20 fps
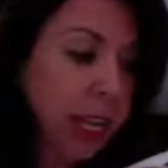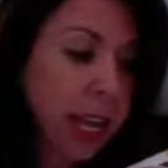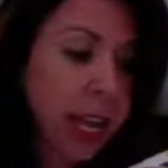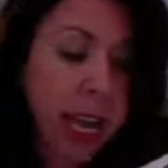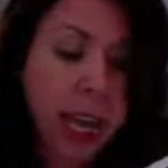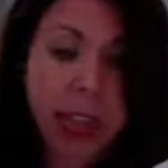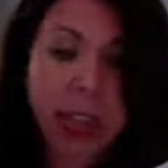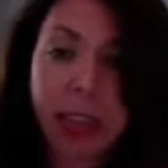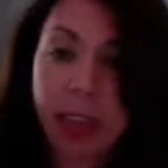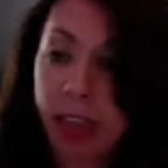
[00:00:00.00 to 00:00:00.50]

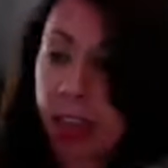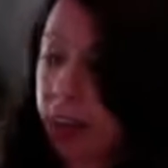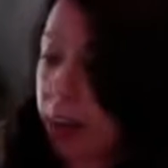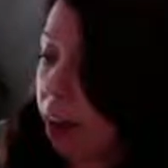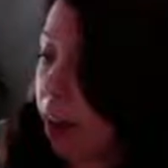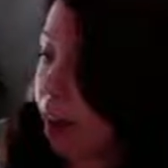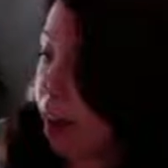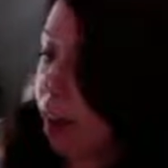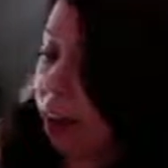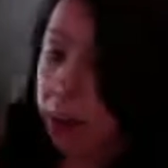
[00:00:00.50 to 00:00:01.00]
And then
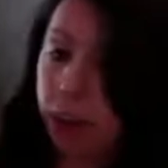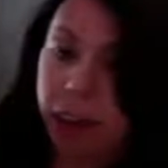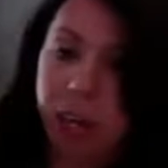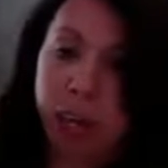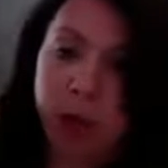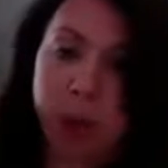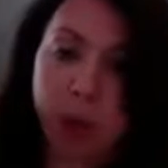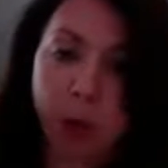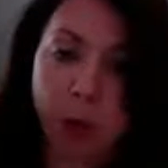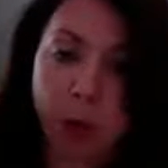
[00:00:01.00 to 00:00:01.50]
I cut
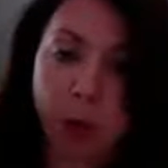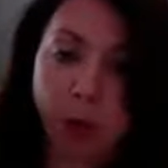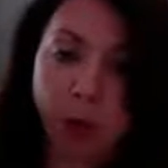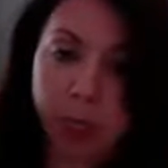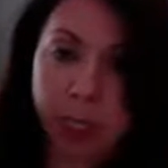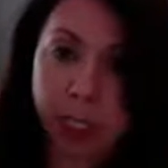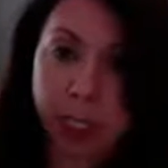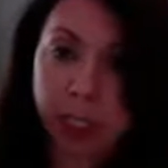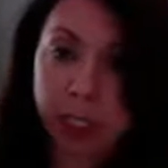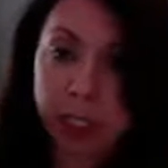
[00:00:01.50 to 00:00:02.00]
out my
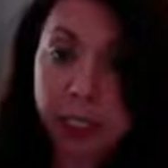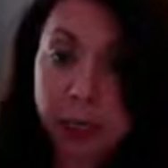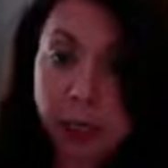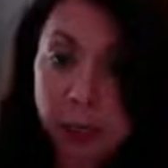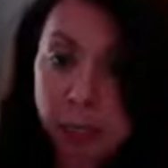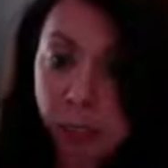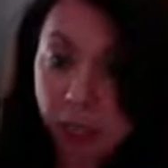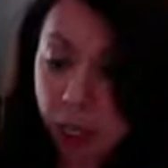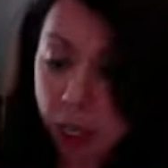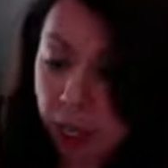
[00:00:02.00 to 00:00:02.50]
words and
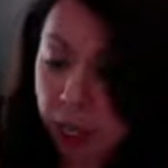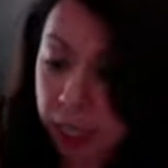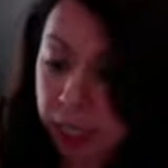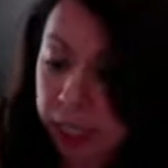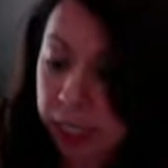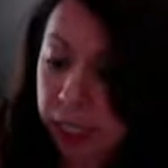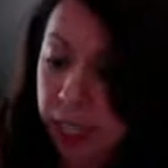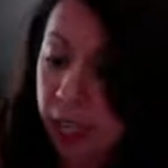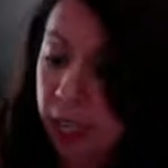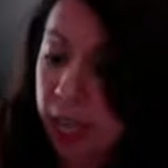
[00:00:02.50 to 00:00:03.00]

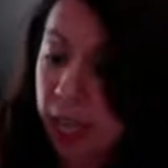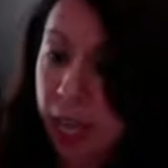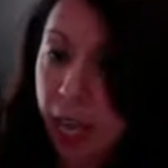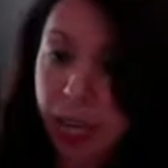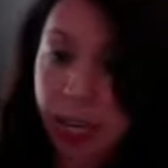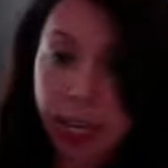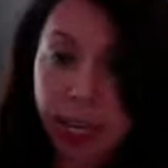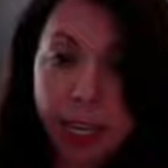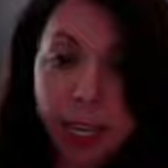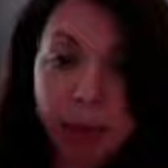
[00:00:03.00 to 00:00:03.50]
images
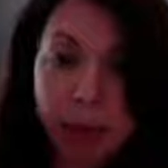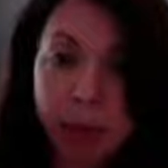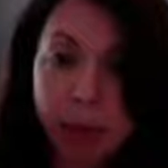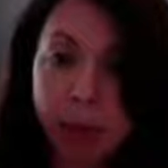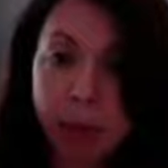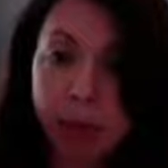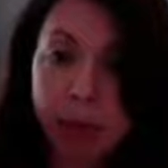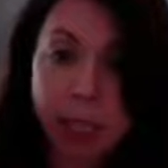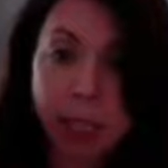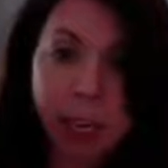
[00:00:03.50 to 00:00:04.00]
and keep them
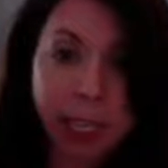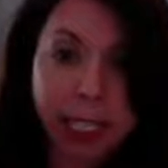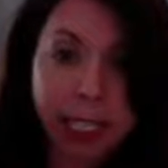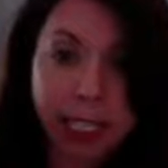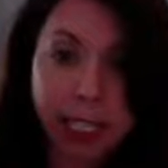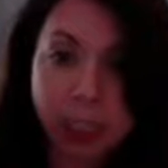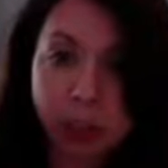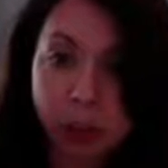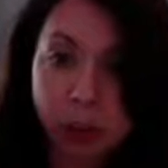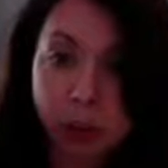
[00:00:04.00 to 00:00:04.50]
in a nice
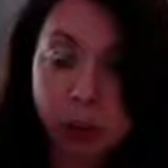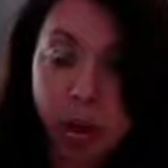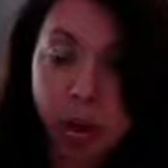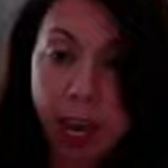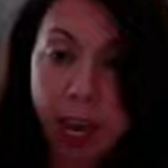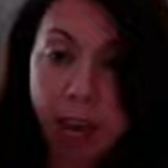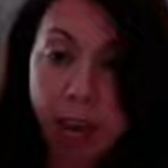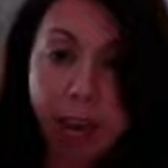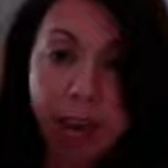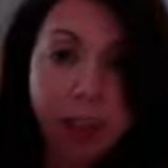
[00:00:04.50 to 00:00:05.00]
little
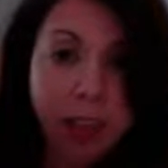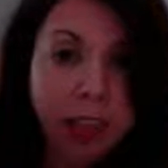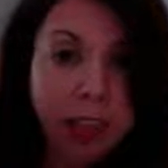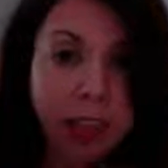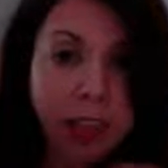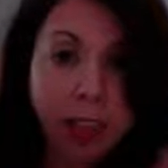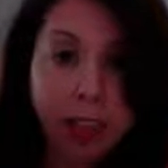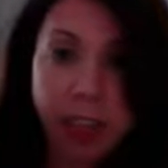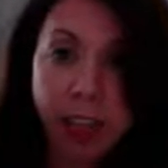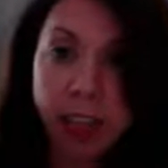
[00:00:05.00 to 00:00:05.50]
tray that
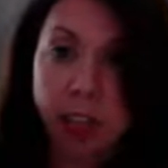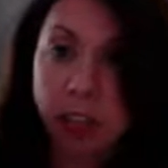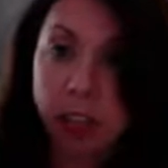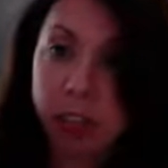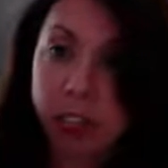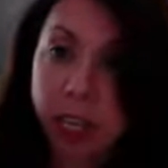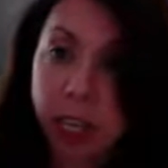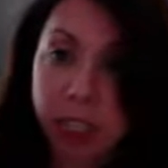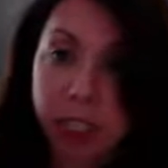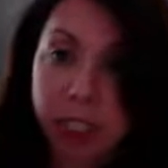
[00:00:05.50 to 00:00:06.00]
I can
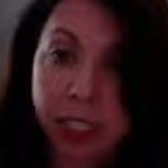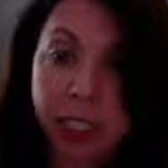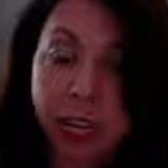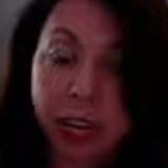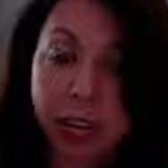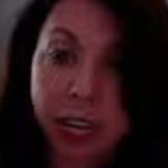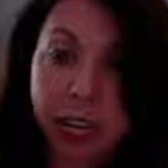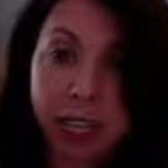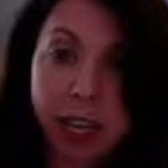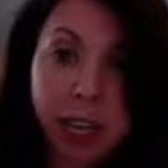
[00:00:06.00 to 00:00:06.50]
just set
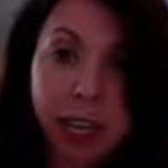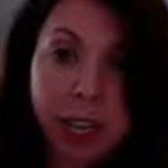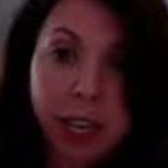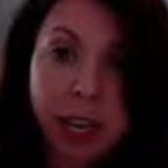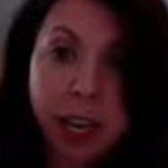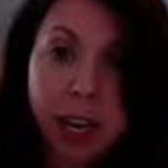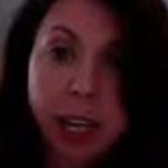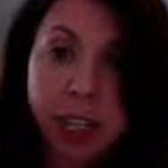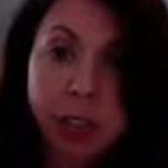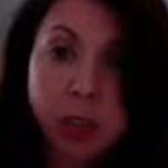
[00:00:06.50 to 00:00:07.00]
aside.
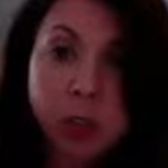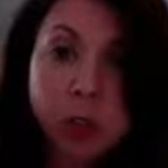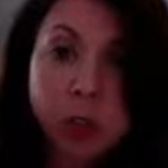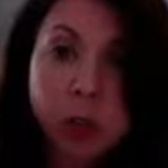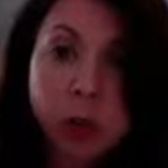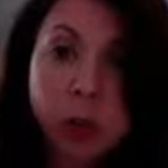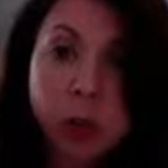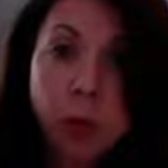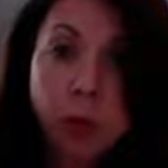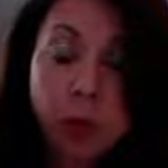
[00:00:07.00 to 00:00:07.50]
I don't
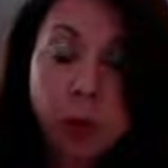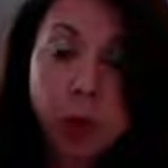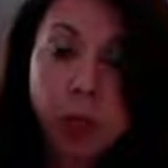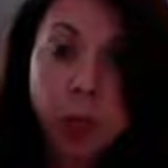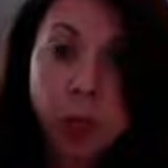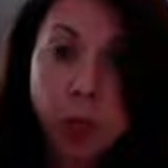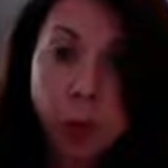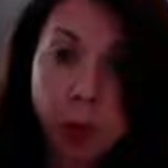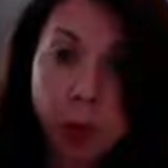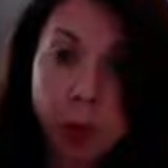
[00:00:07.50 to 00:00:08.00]
do it all
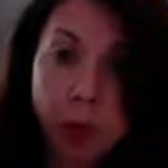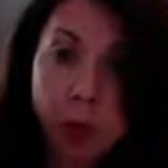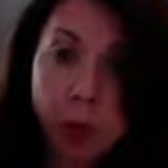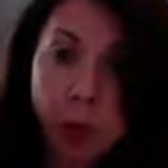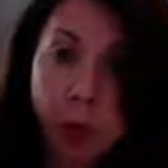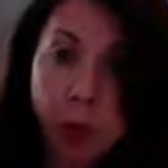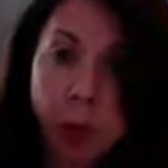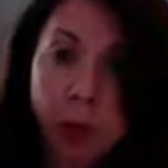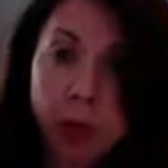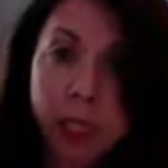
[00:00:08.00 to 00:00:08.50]
in one
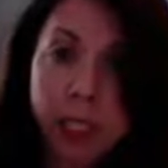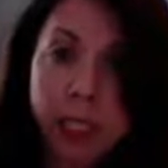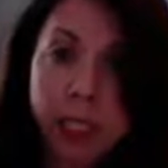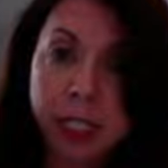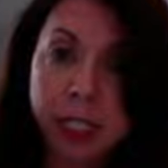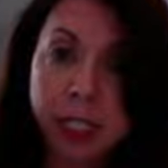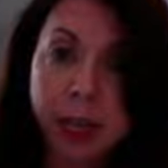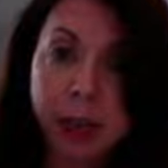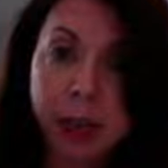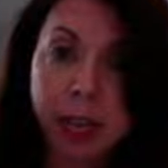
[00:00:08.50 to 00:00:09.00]
go. This
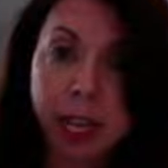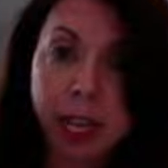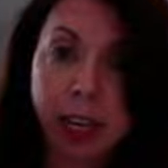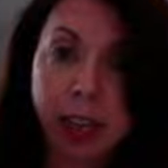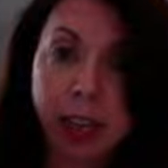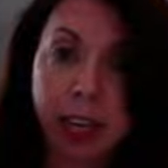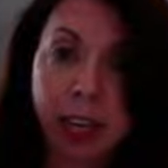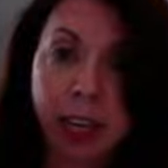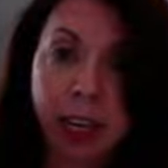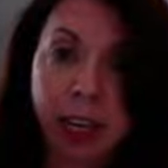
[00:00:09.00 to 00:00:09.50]
is something
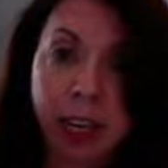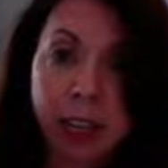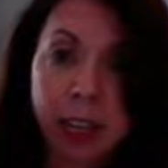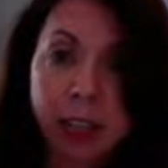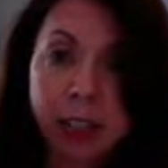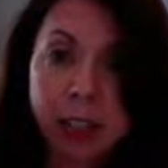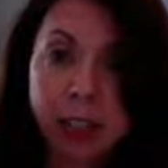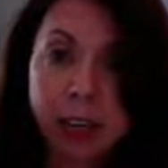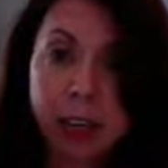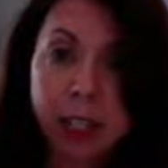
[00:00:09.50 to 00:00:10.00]
that
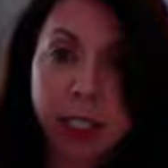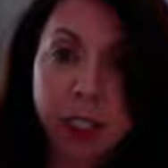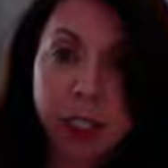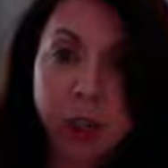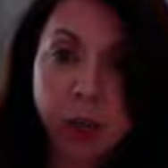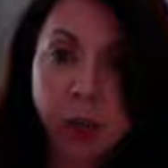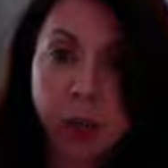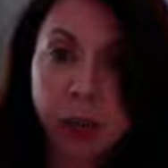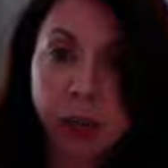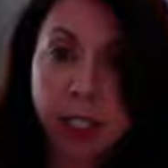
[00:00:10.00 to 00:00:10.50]
I
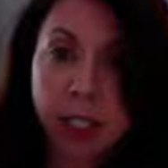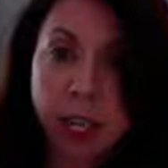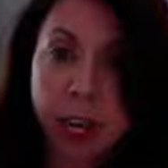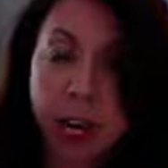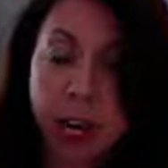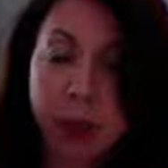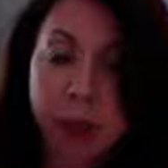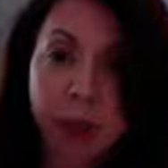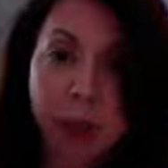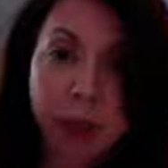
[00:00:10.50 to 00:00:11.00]
do over
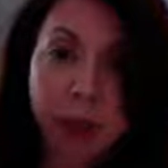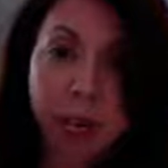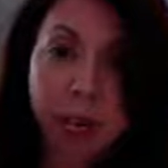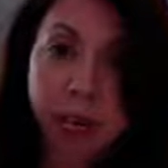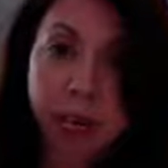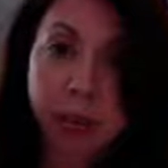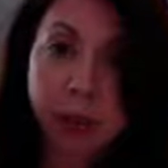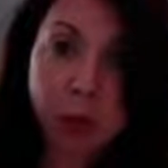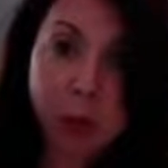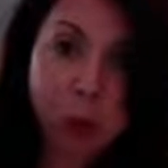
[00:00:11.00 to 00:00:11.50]
time. Maybe
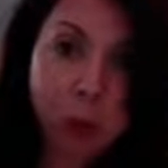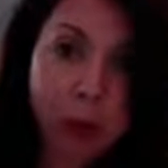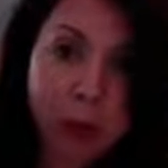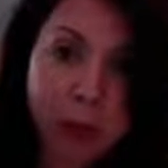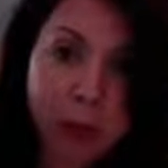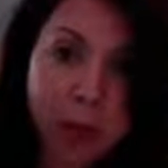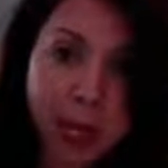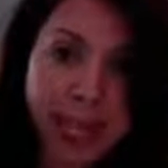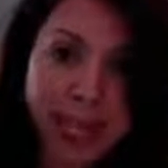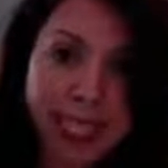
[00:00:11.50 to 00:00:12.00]
I have
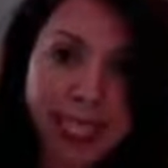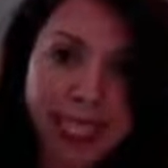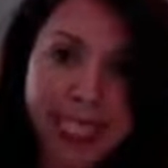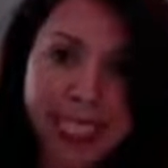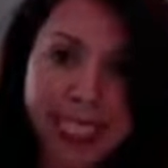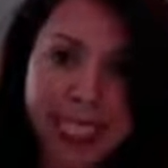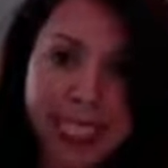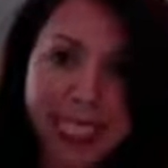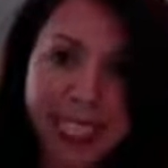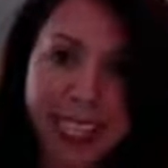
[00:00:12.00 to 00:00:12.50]
20
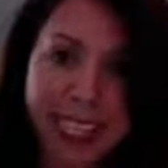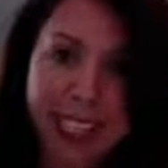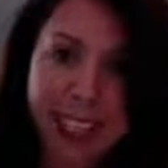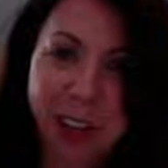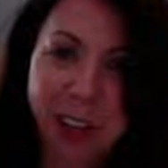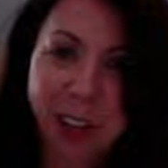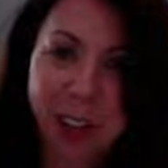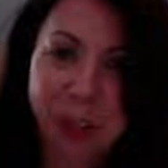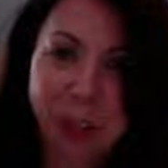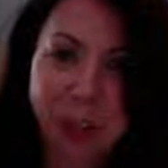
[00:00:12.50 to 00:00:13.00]
minutes to sit and
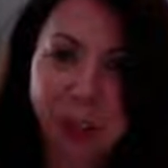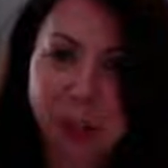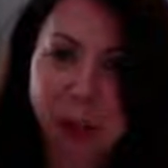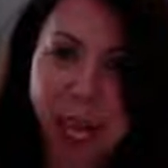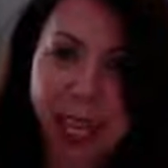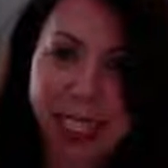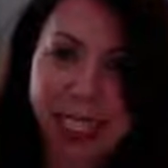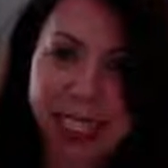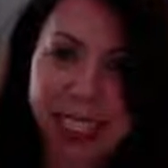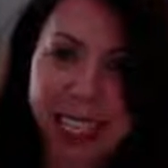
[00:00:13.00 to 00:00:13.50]
look through a
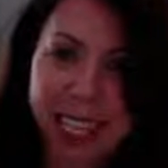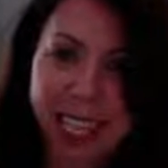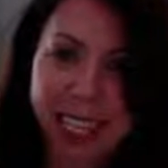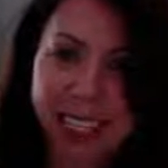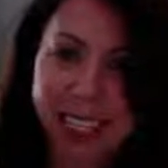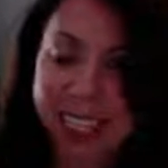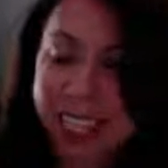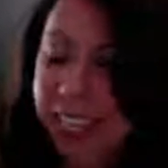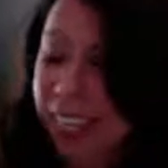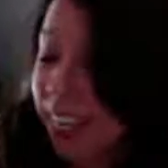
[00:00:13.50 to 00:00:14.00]

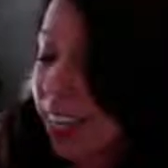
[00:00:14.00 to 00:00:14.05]
magazine.